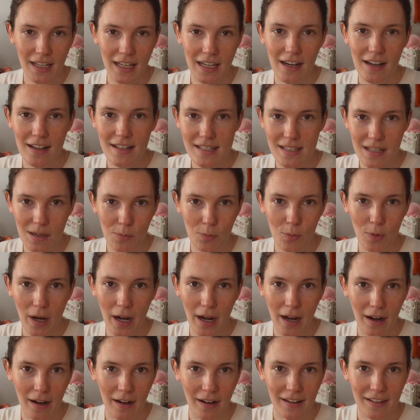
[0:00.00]
It got
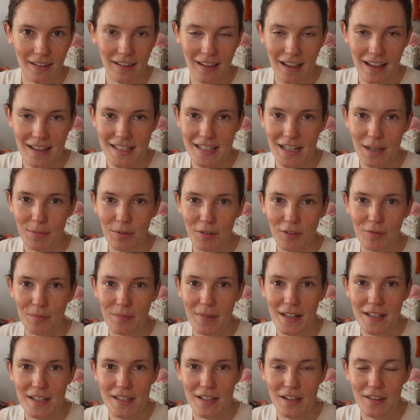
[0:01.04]
somewhere the last couple of
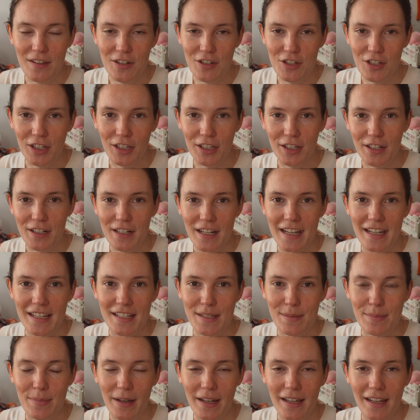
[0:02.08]
months on the chillier
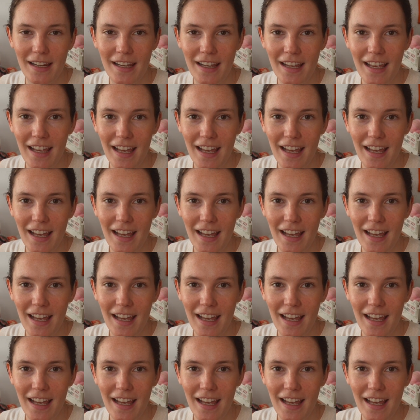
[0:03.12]
days, but